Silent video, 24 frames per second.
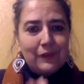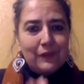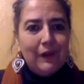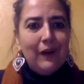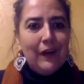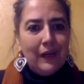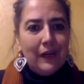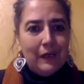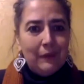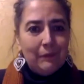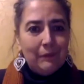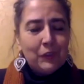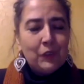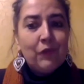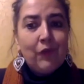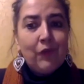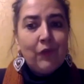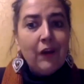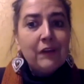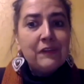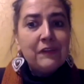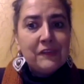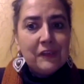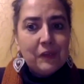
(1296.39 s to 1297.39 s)

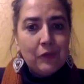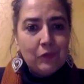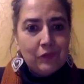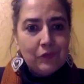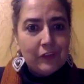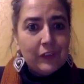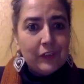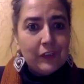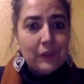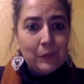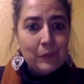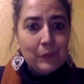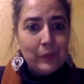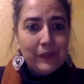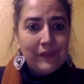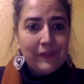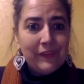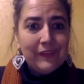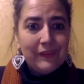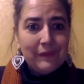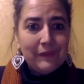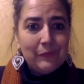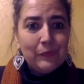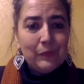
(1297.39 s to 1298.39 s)
crossover
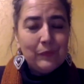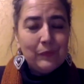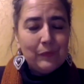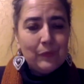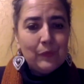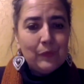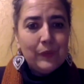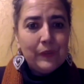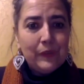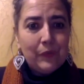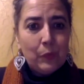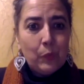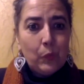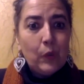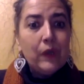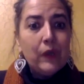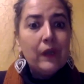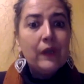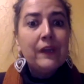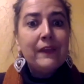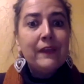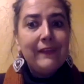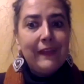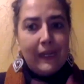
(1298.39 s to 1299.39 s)
with
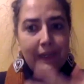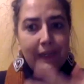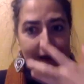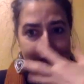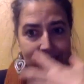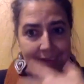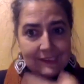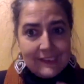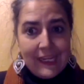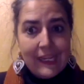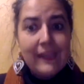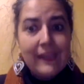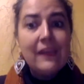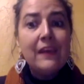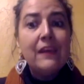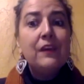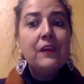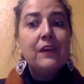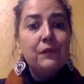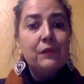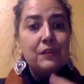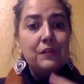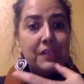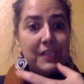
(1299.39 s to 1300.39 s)
work that is taking
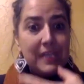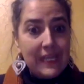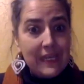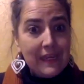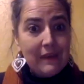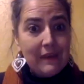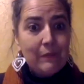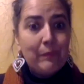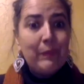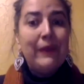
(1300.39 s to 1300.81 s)
you deep,